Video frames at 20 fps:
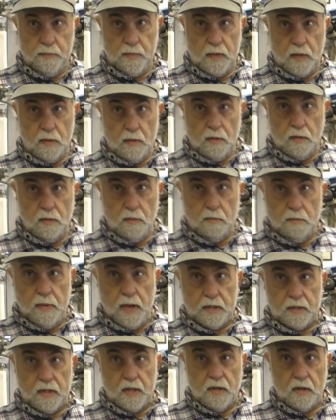So if we
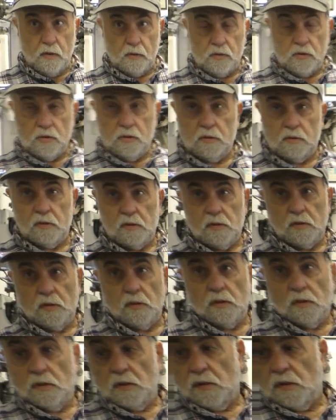have a
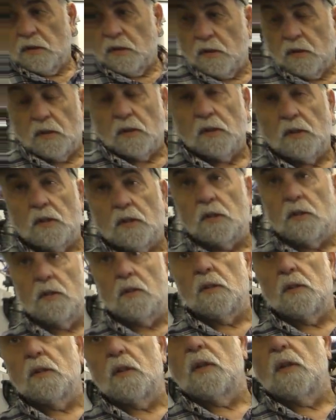non-reversing magneto,